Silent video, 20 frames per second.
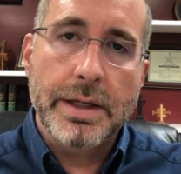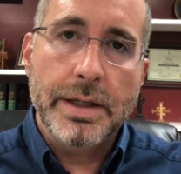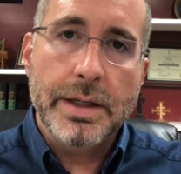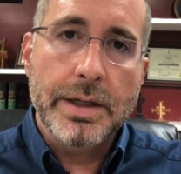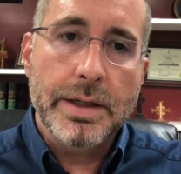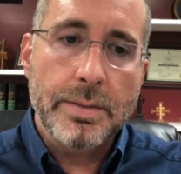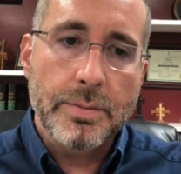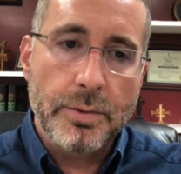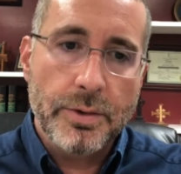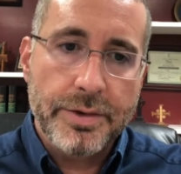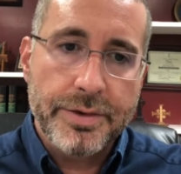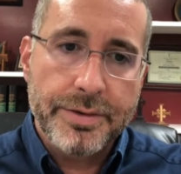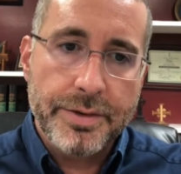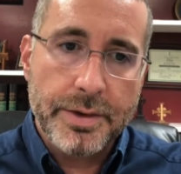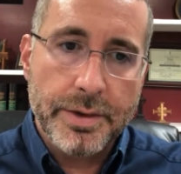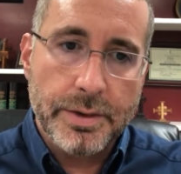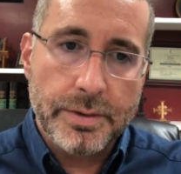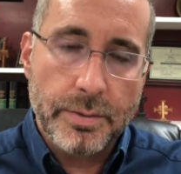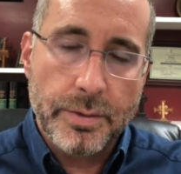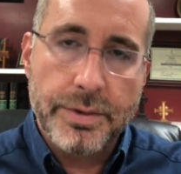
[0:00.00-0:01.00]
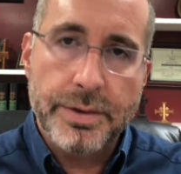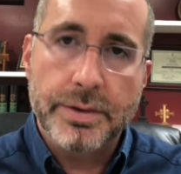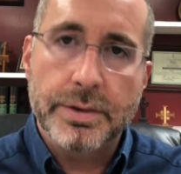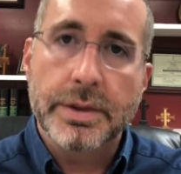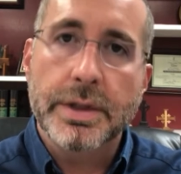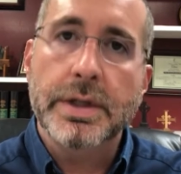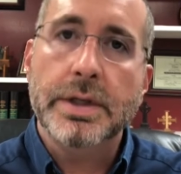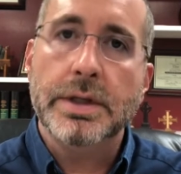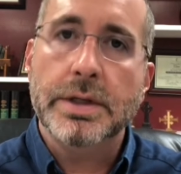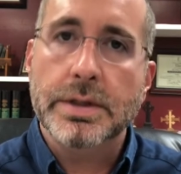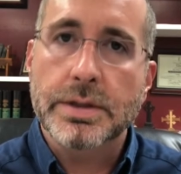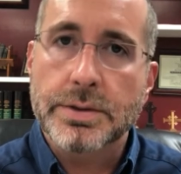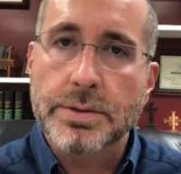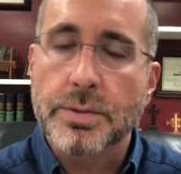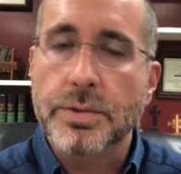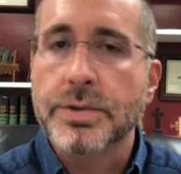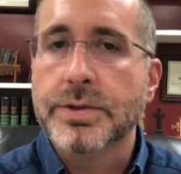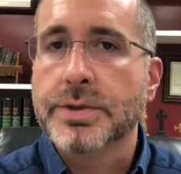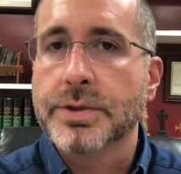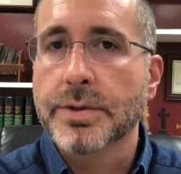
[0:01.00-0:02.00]
him with a lineage,
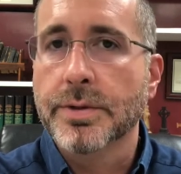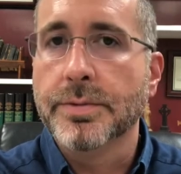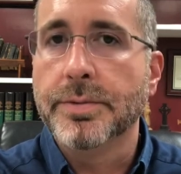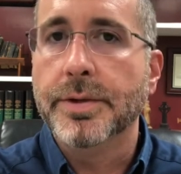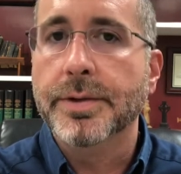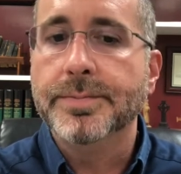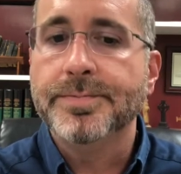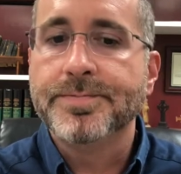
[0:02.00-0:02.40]
with children.